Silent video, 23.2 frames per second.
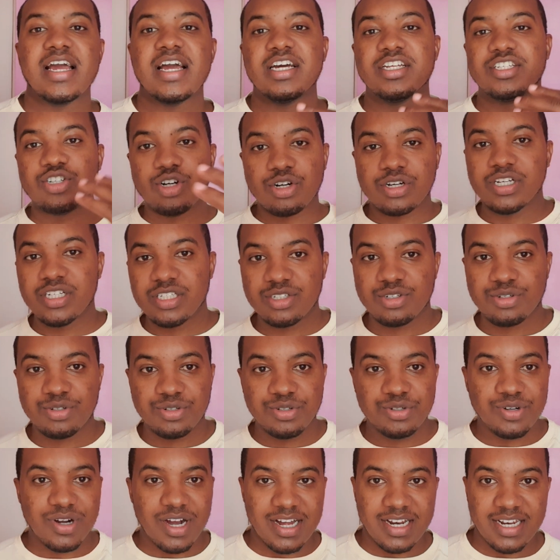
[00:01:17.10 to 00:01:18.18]
talking to
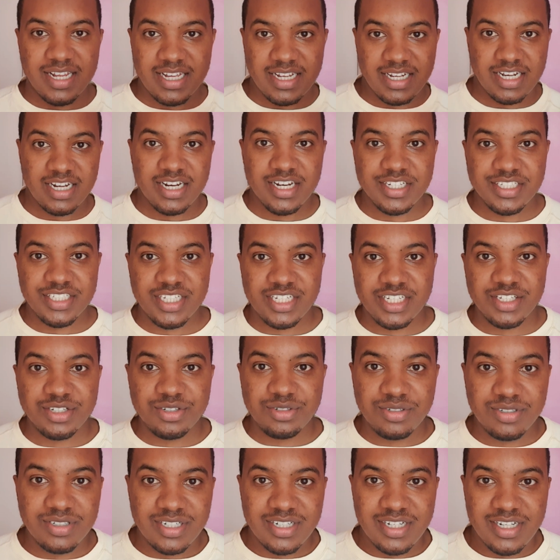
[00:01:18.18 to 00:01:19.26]
you and encouraging
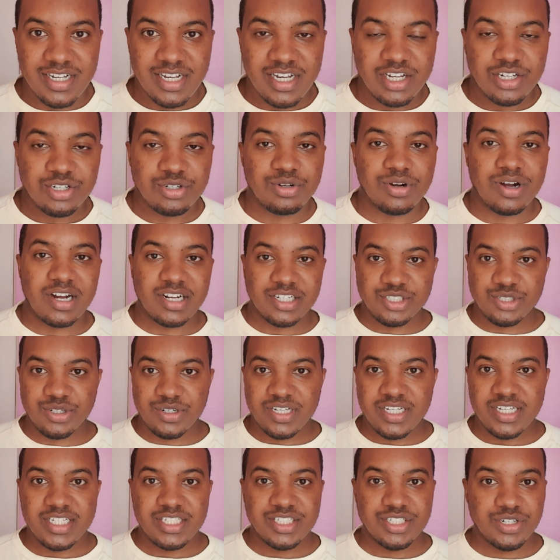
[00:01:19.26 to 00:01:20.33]
you to
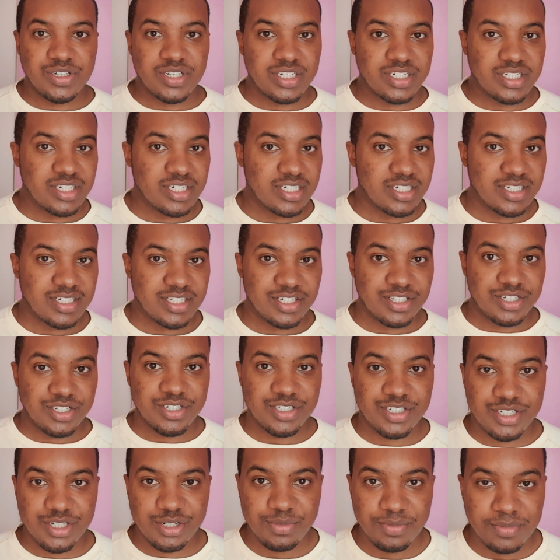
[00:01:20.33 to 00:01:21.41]
actually join
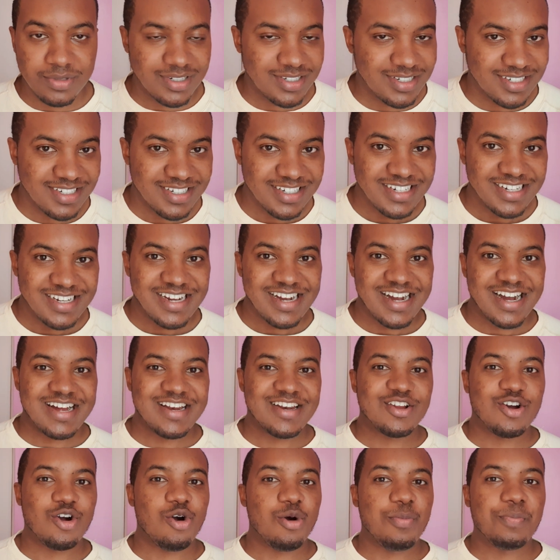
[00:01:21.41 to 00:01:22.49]
YouTube and
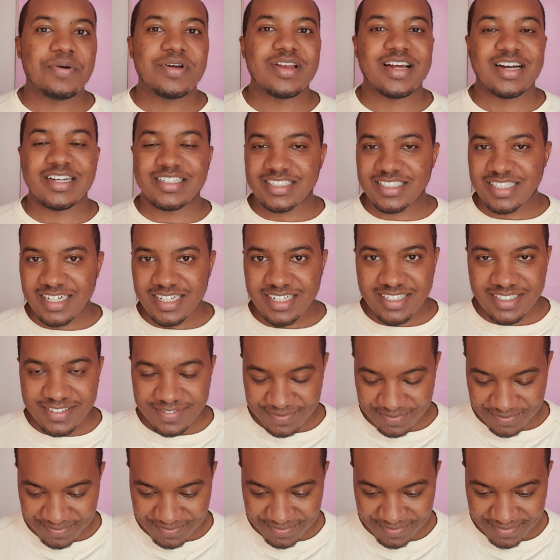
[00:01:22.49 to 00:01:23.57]
open a channel
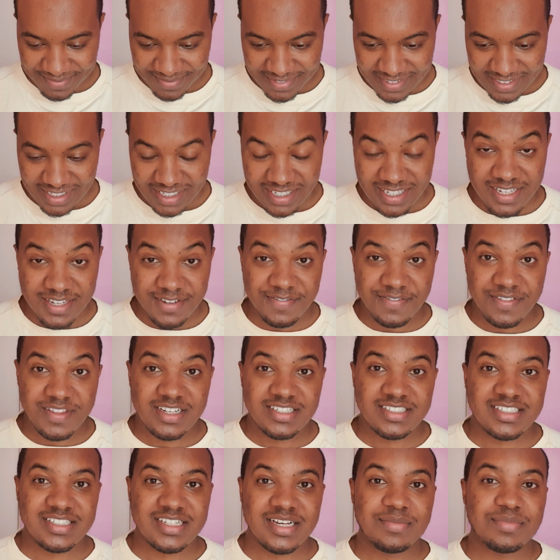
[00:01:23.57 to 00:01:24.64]
if
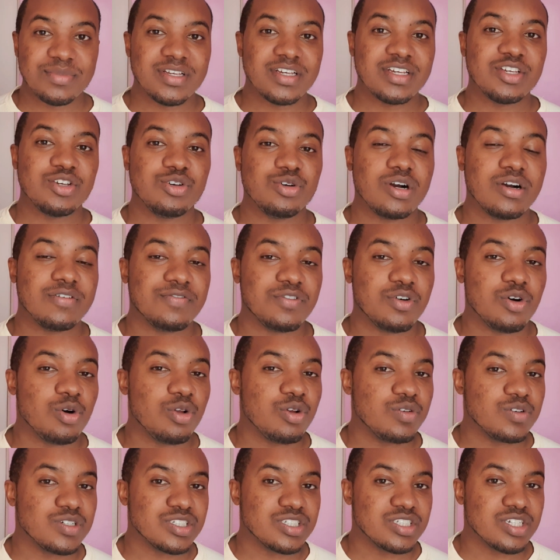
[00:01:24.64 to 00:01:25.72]
that's something you have
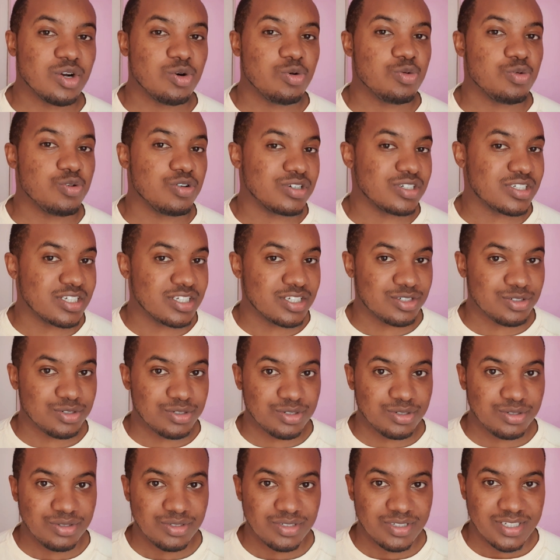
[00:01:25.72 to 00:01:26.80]
always wanted to
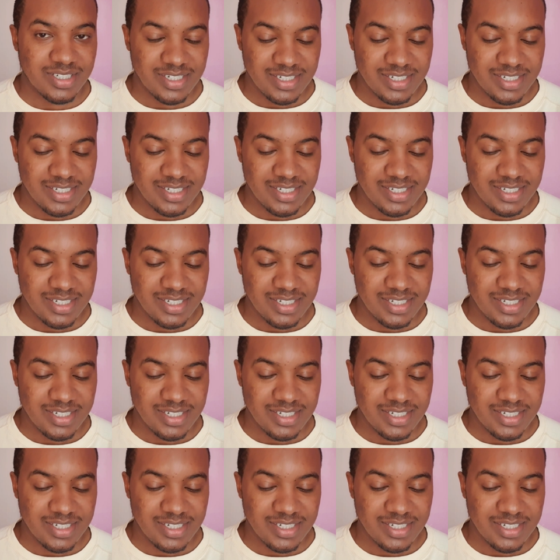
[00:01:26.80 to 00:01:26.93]
do.